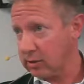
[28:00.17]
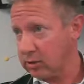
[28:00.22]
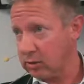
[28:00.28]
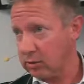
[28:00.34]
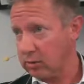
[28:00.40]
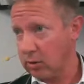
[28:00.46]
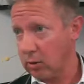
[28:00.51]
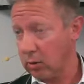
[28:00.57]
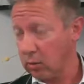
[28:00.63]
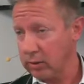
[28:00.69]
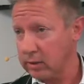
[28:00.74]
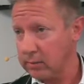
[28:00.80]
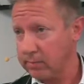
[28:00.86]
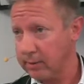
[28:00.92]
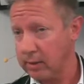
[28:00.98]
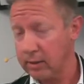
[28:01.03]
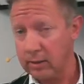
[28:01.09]
to. The Holy
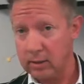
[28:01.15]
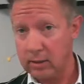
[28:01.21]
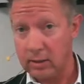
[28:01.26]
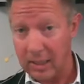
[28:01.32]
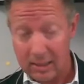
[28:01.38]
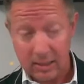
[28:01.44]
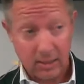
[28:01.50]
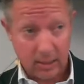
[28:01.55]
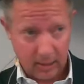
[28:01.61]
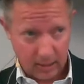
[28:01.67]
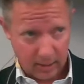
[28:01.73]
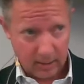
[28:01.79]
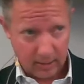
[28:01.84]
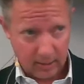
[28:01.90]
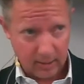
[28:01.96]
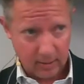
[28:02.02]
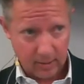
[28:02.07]
Spirit does
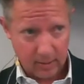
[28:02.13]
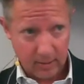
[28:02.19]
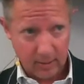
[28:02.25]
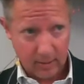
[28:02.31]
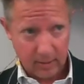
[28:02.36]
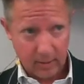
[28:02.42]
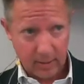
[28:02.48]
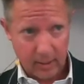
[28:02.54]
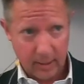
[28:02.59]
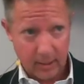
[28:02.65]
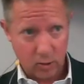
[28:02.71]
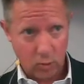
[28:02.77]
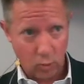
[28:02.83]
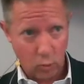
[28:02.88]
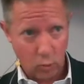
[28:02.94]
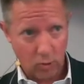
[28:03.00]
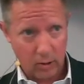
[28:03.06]
this. As
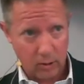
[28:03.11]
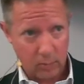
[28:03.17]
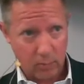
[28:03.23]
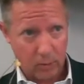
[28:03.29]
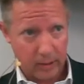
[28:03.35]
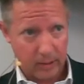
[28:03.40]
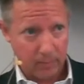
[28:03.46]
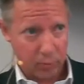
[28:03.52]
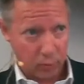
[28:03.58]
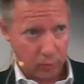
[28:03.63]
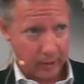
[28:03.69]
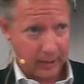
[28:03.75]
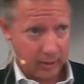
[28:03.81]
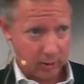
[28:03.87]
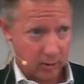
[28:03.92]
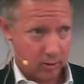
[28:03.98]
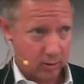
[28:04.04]
the word is being
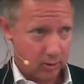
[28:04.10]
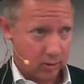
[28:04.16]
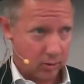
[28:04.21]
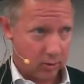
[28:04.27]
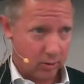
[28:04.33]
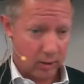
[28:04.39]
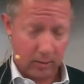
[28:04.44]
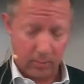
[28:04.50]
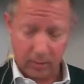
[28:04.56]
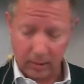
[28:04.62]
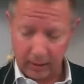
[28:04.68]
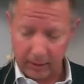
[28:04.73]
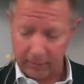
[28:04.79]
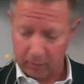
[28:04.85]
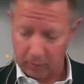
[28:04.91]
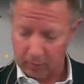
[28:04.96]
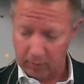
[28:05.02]
preached to an
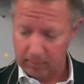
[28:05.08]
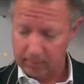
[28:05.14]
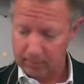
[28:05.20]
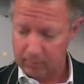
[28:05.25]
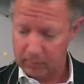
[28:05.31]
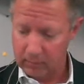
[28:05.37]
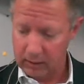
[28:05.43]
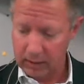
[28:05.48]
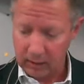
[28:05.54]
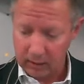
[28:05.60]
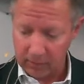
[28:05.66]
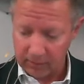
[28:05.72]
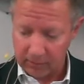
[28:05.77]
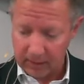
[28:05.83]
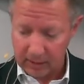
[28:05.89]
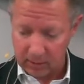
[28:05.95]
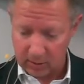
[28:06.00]
unbeliever, he
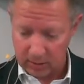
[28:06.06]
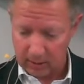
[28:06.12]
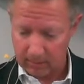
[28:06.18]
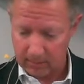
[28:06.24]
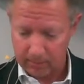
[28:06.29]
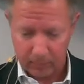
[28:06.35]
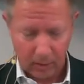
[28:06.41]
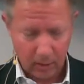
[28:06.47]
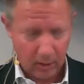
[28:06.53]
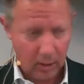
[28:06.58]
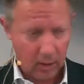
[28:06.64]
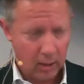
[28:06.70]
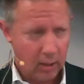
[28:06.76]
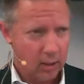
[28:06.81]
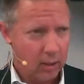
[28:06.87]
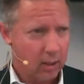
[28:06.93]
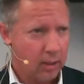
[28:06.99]
convicts them.
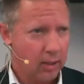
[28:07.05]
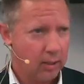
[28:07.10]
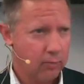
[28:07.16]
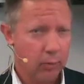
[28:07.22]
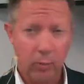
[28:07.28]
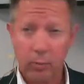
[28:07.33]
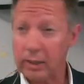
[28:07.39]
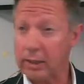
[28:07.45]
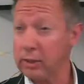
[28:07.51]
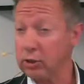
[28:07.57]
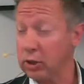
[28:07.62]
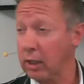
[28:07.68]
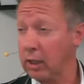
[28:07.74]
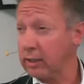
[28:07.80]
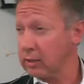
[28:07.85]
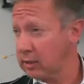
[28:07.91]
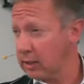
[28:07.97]
If we went to
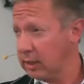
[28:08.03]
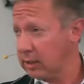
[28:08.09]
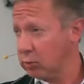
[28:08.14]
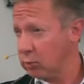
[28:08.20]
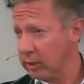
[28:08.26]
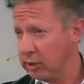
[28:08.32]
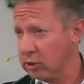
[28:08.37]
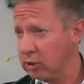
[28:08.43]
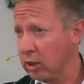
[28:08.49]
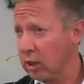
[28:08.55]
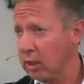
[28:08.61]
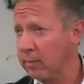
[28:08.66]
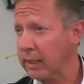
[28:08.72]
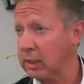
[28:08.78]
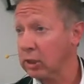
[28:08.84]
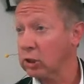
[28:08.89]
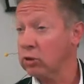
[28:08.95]
John 6, we could talk
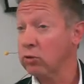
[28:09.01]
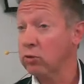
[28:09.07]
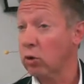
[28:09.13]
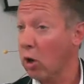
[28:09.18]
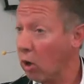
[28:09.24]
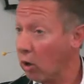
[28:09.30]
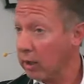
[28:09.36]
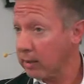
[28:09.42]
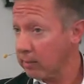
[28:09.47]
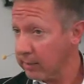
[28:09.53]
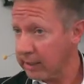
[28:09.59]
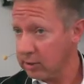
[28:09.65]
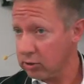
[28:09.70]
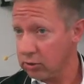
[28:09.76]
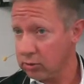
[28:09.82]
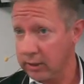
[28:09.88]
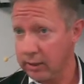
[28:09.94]
about the drawing
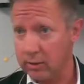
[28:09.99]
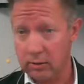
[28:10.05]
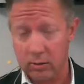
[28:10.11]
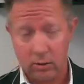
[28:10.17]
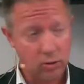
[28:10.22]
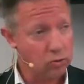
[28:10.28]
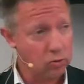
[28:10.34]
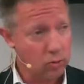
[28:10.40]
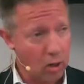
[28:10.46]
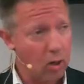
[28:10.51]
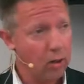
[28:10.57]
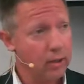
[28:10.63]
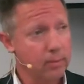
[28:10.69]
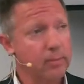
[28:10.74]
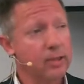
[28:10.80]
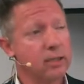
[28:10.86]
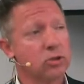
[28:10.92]
ministry. There's a
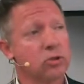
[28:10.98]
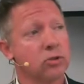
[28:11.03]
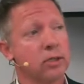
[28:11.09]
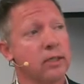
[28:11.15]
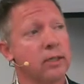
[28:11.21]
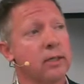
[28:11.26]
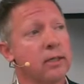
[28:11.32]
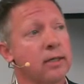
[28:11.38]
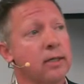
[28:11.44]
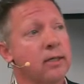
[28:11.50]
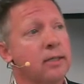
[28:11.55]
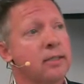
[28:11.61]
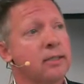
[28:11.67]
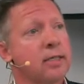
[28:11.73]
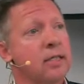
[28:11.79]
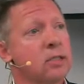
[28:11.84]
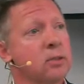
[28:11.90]
drawing ministry
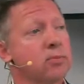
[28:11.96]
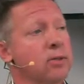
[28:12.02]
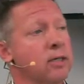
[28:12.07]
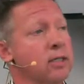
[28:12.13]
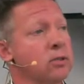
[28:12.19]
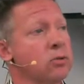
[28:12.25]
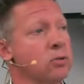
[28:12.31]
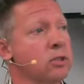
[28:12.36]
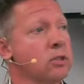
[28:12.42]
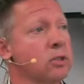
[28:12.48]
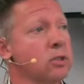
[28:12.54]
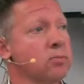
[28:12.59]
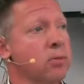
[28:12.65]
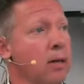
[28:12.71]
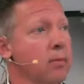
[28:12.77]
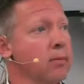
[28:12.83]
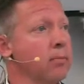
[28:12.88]
that takes place, which is
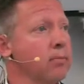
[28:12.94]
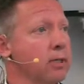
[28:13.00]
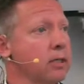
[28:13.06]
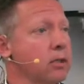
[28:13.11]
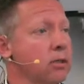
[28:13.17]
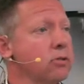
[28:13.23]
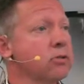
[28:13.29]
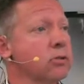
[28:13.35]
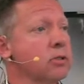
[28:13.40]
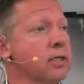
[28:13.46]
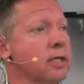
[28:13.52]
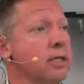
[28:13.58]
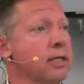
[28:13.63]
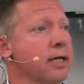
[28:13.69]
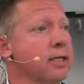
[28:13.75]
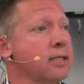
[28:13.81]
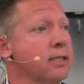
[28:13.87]
probably closely
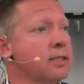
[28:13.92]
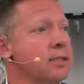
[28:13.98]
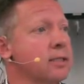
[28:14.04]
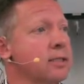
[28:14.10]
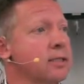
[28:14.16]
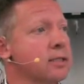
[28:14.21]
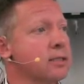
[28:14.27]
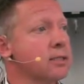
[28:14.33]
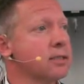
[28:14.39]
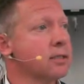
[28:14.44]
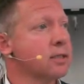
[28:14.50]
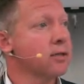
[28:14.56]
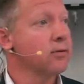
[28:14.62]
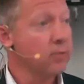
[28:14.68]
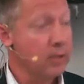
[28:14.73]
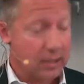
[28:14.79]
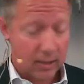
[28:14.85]
connected to this
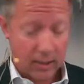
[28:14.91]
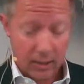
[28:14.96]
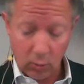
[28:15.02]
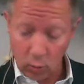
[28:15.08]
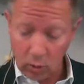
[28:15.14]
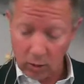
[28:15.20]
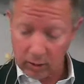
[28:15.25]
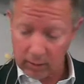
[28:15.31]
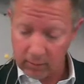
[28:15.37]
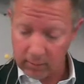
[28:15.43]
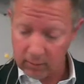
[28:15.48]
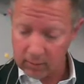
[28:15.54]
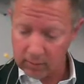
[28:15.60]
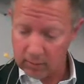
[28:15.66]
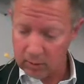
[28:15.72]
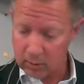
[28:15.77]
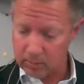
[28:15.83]
convicting work of the
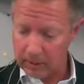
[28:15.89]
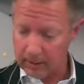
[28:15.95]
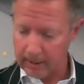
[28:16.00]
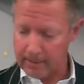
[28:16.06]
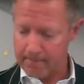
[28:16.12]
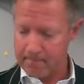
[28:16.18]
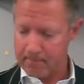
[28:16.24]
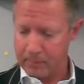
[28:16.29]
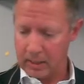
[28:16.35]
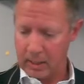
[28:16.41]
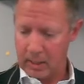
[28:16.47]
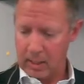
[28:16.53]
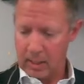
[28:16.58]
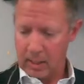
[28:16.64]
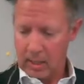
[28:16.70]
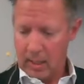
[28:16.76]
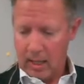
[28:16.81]
Spirit.
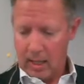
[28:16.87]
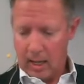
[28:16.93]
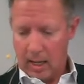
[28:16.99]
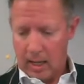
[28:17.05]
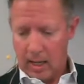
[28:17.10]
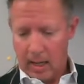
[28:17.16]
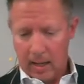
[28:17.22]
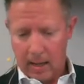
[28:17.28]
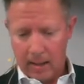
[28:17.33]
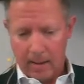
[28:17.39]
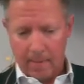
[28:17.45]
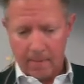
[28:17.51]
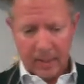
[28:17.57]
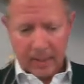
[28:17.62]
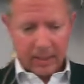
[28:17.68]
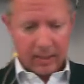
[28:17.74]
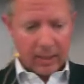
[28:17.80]

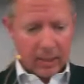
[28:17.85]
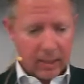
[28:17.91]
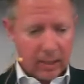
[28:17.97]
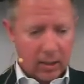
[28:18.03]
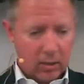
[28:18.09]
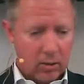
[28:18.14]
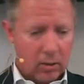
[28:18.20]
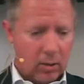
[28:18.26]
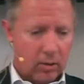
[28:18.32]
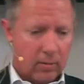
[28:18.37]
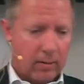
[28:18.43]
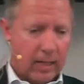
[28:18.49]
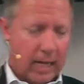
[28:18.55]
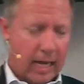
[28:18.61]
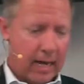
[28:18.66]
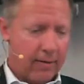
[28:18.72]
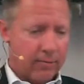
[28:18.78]
But in the end,
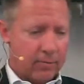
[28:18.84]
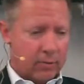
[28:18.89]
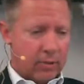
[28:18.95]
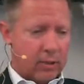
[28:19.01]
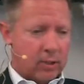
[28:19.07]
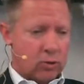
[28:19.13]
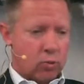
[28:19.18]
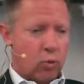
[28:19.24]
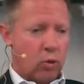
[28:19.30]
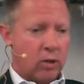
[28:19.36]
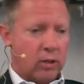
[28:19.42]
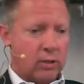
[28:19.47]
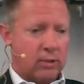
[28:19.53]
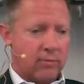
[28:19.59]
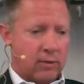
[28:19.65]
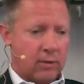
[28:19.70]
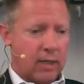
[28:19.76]
after these
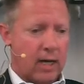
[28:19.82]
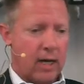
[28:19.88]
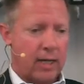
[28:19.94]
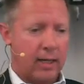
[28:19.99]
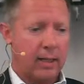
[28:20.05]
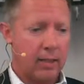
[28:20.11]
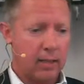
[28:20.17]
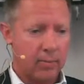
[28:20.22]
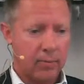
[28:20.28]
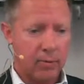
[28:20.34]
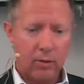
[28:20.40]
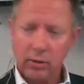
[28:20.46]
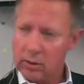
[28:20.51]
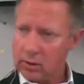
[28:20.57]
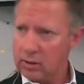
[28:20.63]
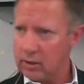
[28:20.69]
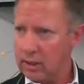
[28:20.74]
works of God, the
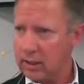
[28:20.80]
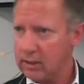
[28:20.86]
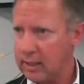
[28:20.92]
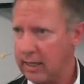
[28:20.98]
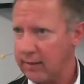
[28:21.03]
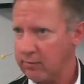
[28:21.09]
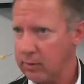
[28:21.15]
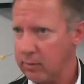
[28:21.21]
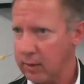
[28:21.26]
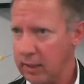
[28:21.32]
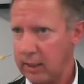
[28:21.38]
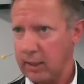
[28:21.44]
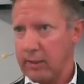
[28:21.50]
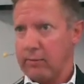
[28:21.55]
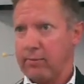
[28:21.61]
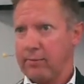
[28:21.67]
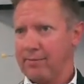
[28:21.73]
person does have to
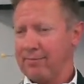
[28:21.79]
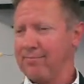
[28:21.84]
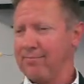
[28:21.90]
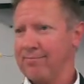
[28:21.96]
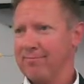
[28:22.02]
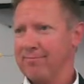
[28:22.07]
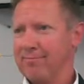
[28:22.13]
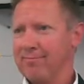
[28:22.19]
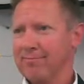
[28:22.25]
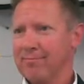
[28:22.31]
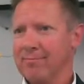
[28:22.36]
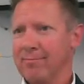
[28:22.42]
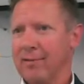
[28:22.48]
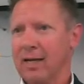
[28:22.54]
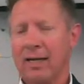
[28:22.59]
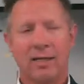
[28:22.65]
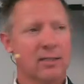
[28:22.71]
believe.
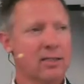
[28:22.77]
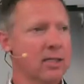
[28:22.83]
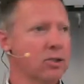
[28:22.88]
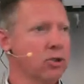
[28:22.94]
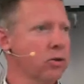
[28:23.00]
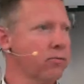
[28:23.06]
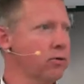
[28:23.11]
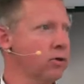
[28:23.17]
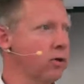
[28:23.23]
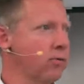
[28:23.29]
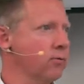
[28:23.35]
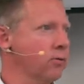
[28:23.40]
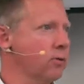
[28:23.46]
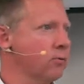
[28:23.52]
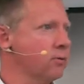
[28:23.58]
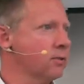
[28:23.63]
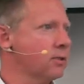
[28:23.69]
Like it says over and
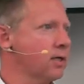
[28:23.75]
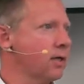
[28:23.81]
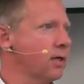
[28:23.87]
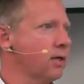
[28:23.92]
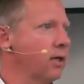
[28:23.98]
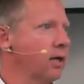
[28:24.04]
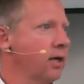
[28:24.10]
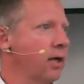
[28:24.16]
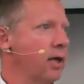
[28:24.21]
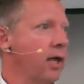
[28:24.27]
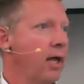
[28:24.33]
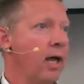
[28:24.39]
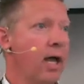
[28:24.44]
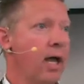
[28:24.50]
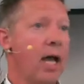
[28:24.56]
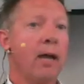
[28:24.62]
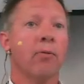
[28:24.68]
over, it will say,
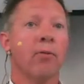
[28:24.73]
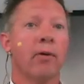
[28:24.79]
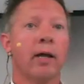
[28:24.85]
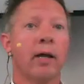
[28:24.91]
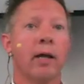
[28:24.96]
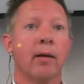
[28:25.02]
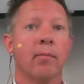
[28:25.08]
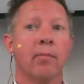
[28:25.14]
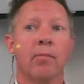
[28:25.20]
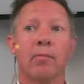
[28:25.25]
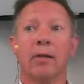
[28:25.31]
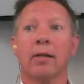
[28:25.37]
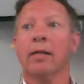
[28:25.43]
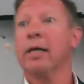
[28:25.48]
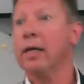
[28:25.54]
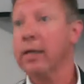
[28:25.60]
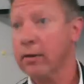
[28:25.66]
Abraham
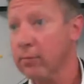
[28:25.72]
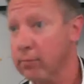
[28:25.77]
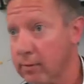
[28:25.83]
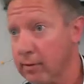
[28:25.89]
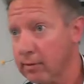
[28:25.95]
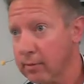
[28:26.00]
believed,